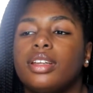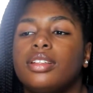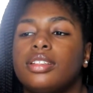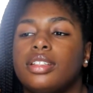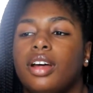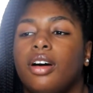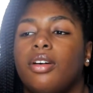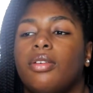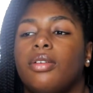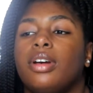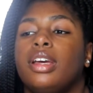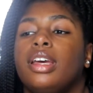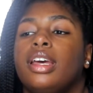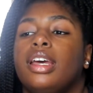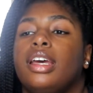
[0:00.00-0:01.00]
So
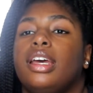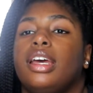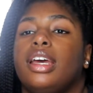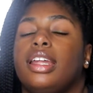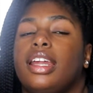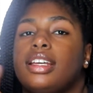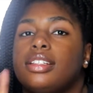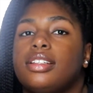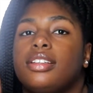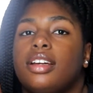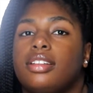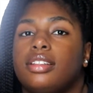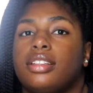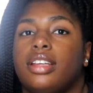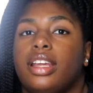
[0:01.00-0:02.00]
that's
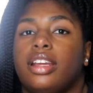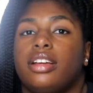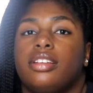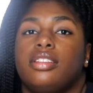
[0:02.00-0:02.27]
another thing.